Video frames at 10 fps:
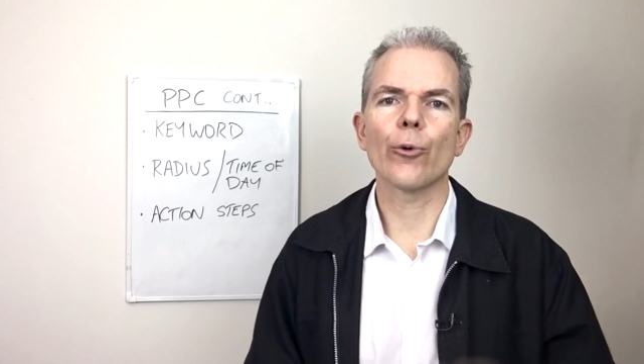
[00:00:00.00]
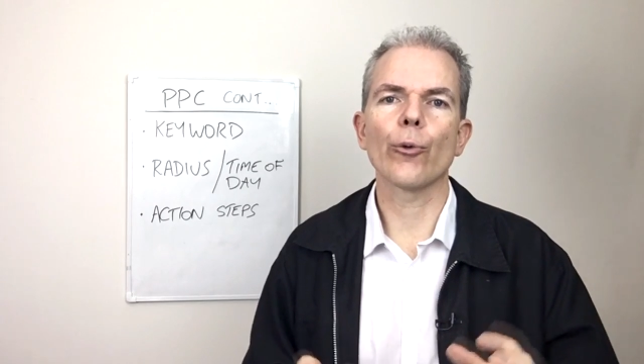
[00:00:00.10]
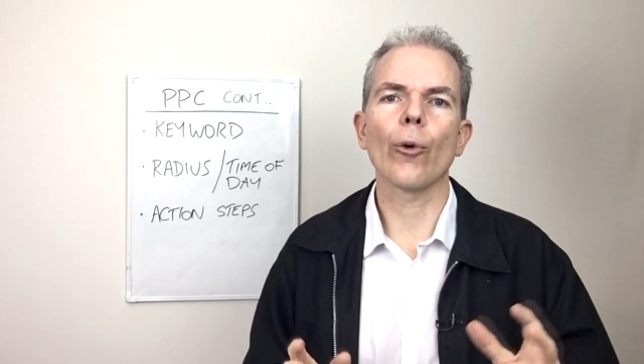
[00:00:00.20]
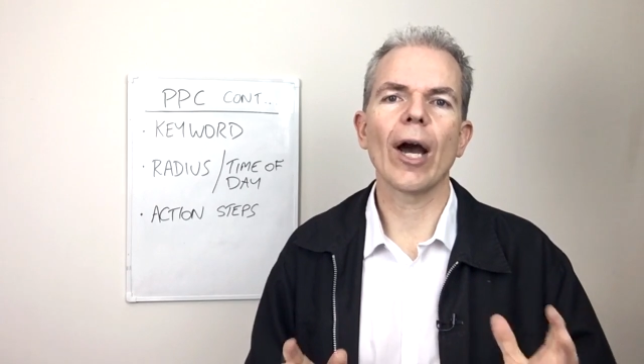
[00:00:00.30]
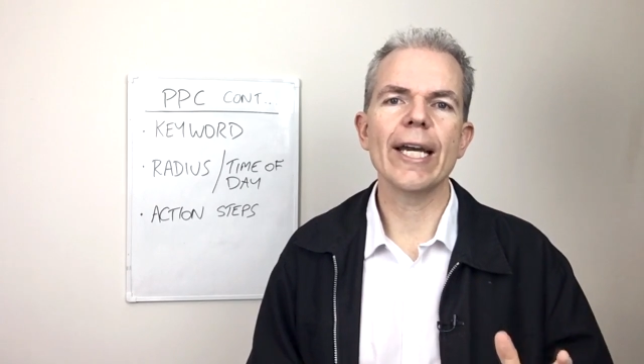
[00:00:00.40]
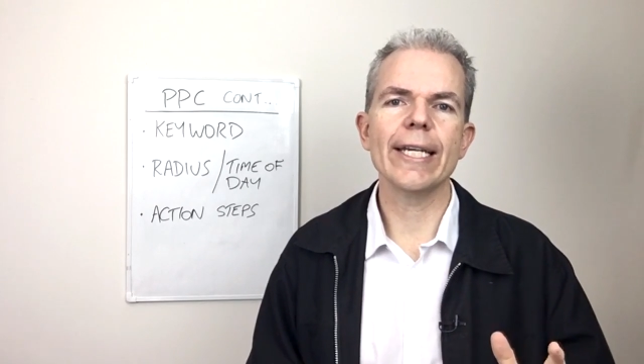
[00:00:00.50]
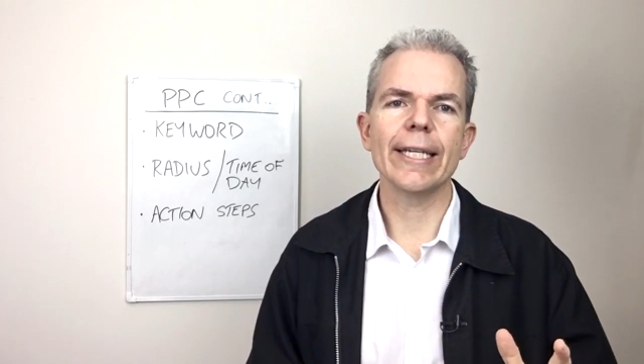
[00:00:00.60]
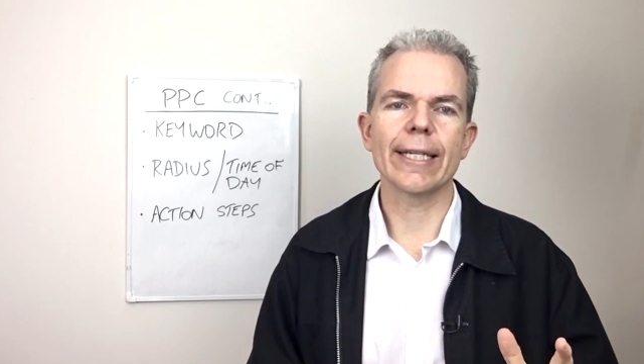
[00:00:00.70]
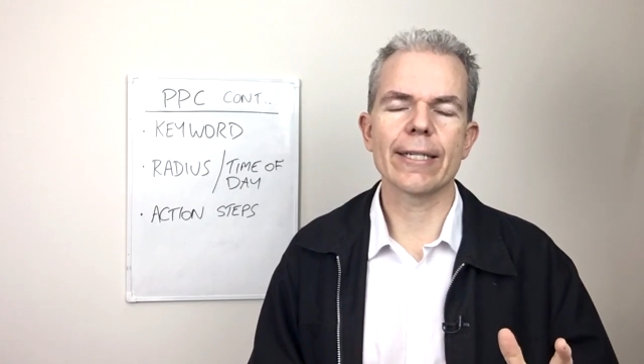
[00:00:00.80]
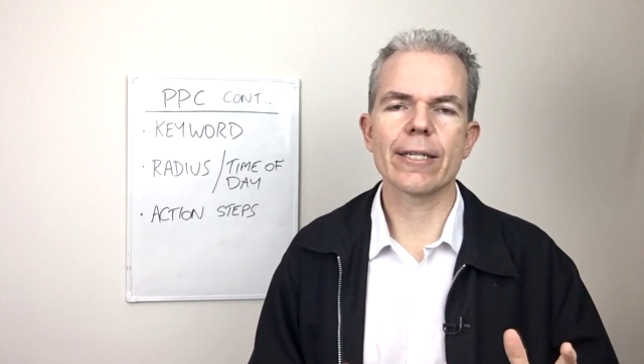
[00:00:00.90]

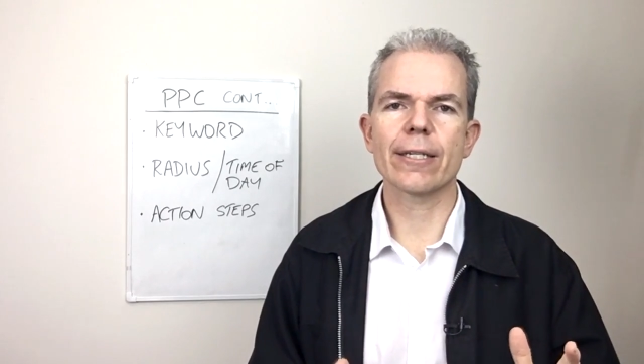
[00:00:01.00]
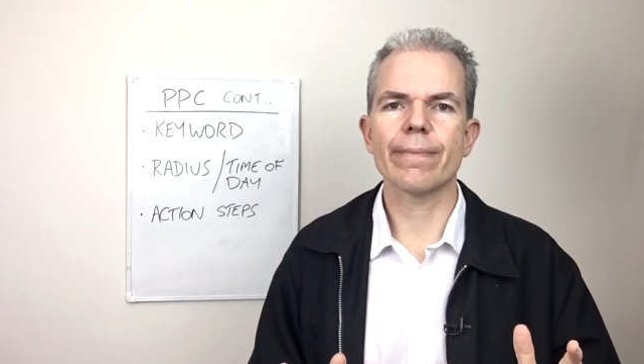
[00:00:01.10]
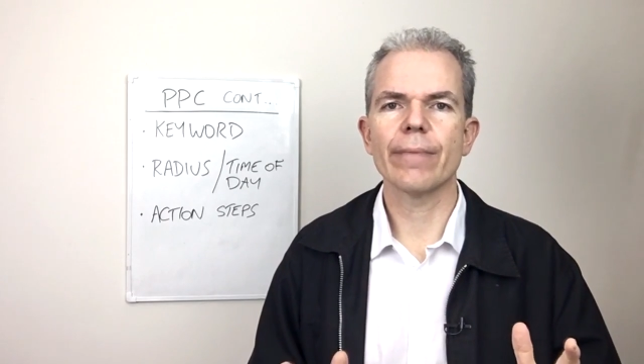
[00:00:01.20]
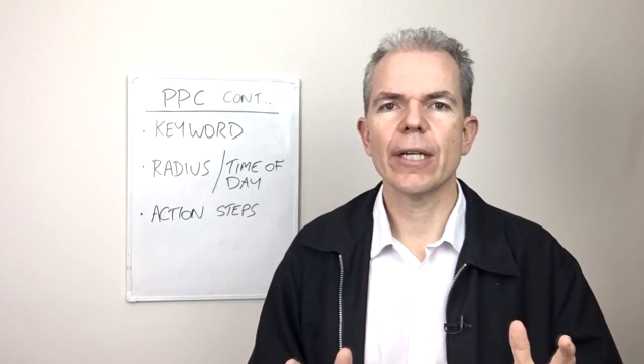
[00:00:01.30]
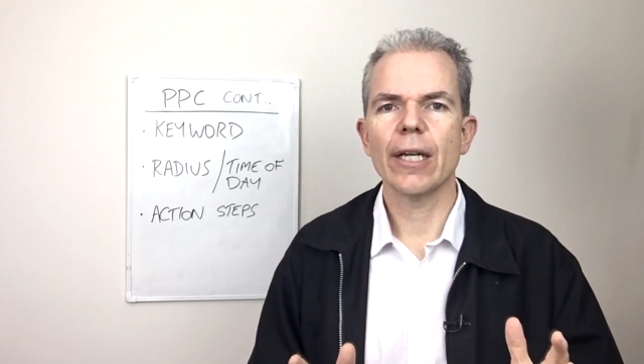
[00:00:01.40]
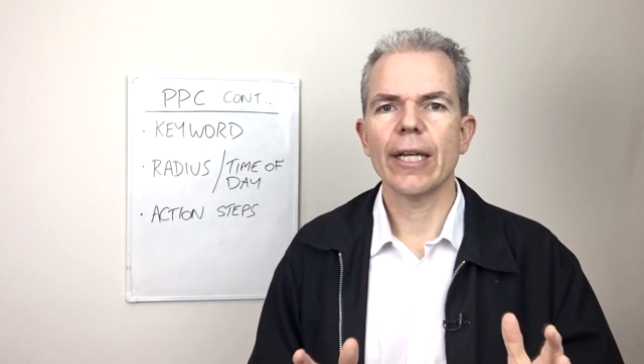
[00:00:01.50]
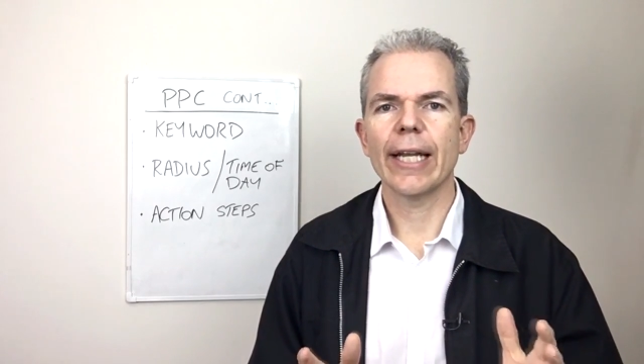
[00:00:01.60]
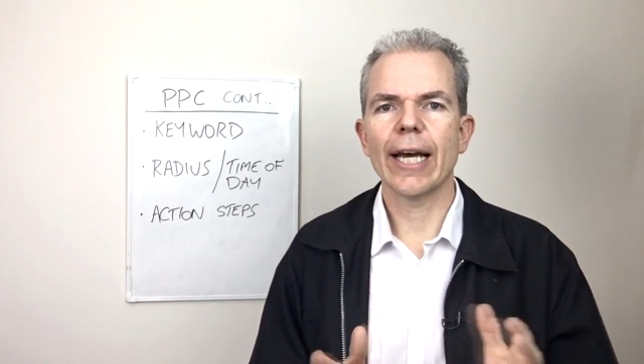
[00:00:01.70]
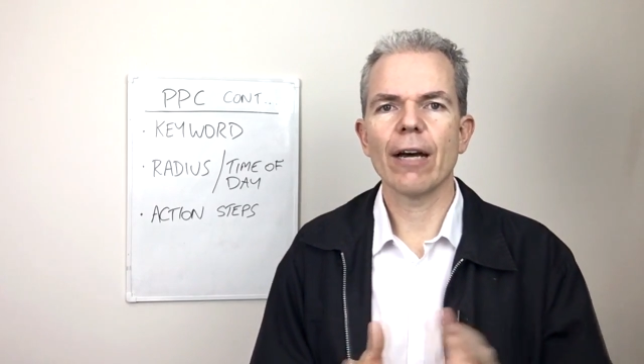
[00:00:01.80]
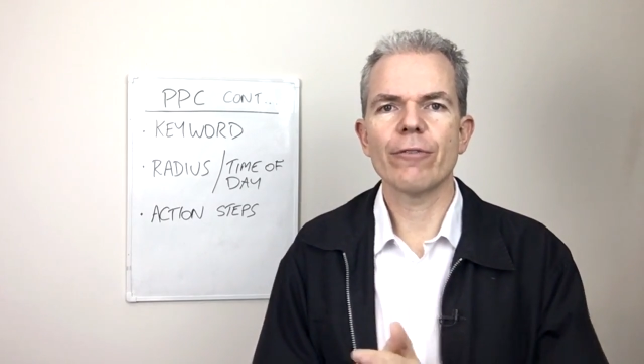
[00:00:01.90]
radius.
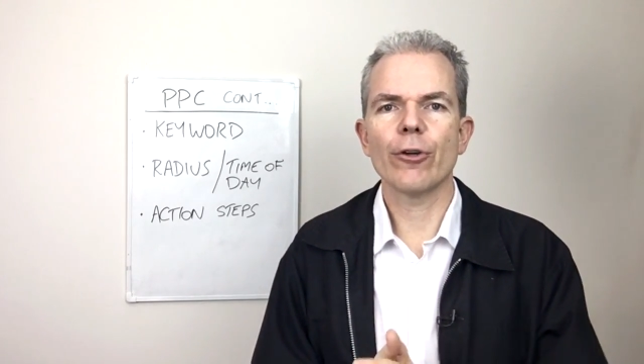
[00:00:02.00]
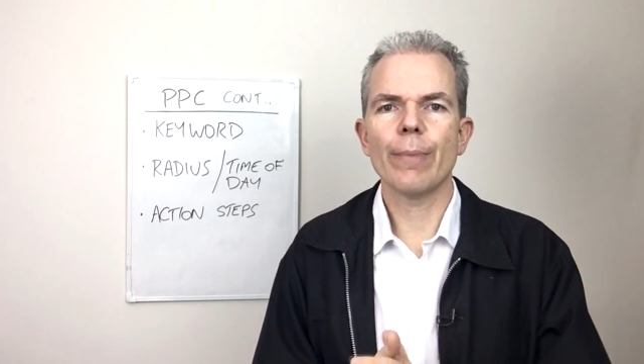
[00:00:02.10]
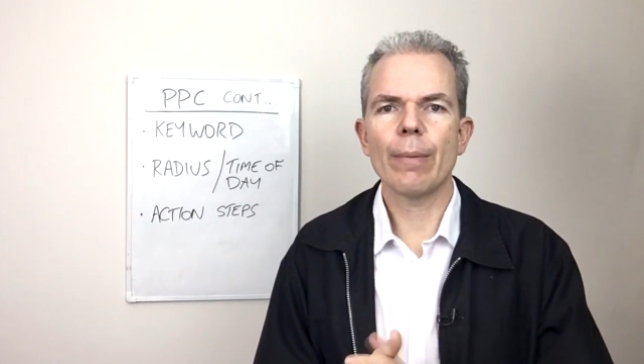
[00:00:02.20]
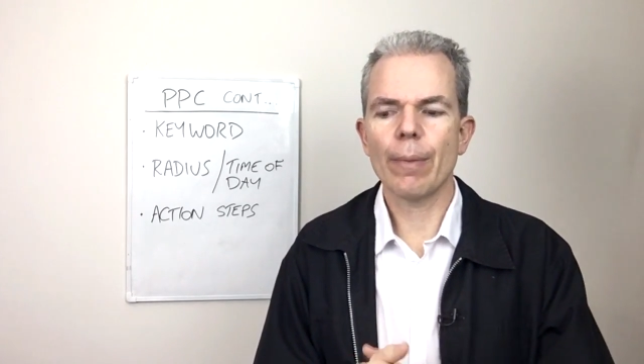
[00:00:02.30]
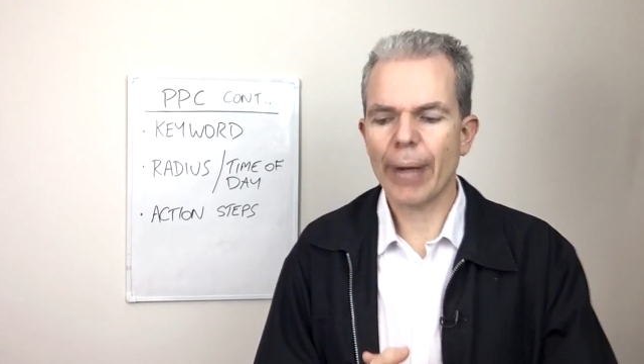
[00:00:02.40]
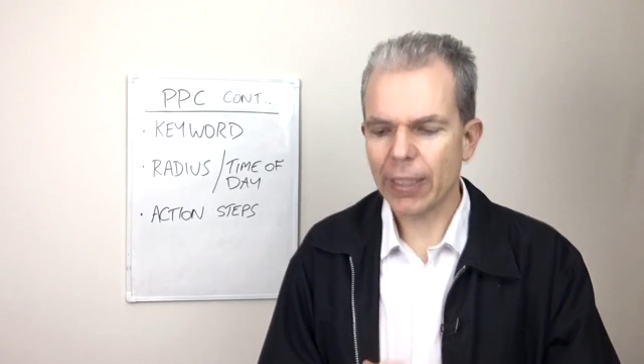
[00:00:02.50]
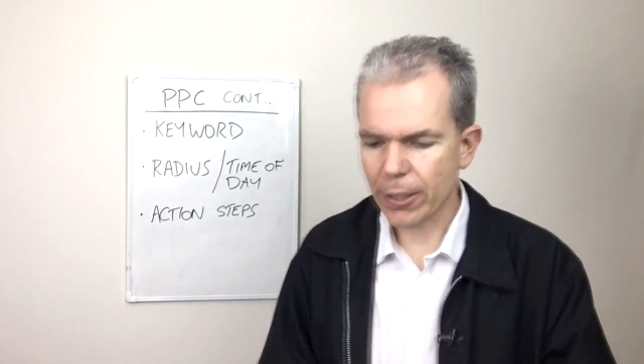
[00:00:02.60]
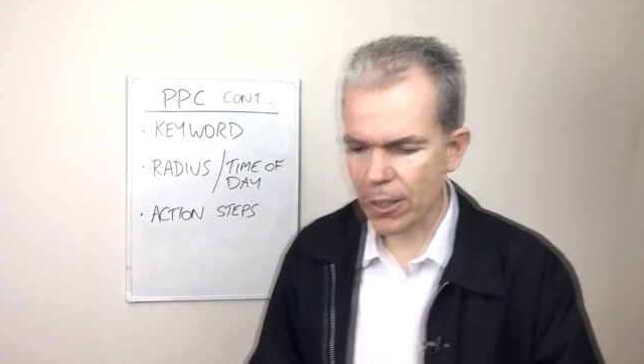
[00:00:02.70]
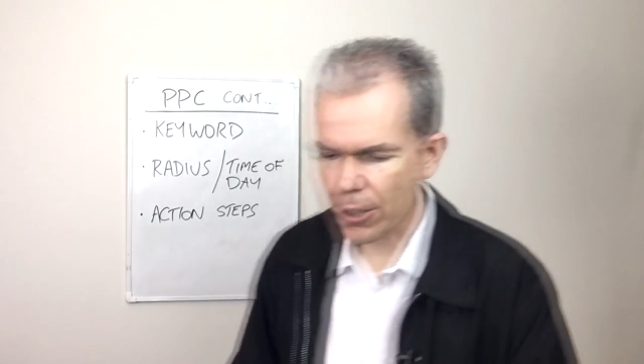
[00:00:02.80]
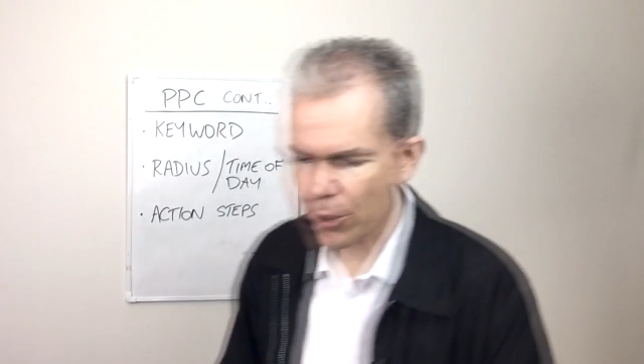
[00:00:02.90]
Now, if you remember back to your